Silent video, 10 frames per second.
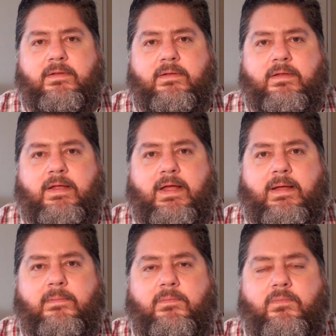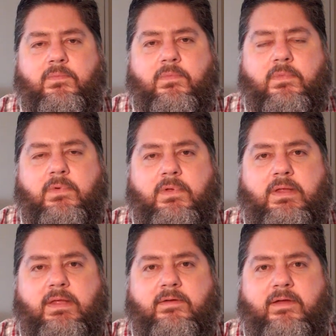Um,
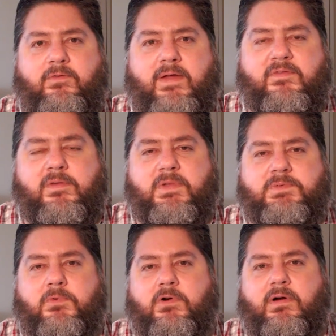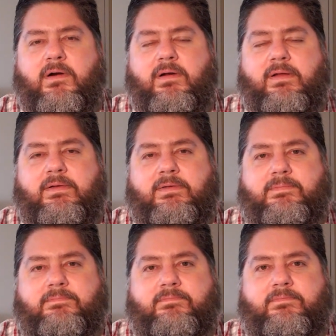if, if, we have so much more
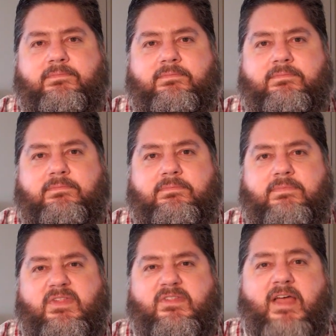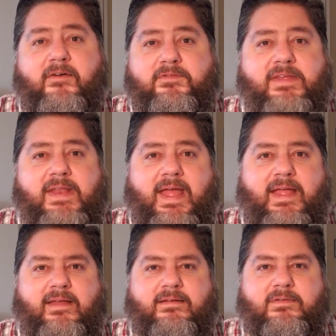stuff
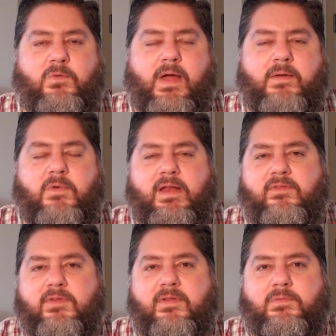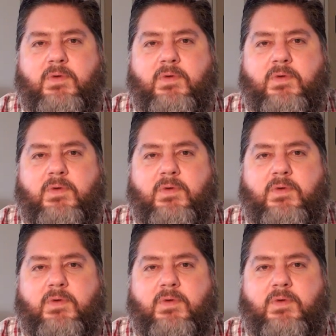today, why why did they, why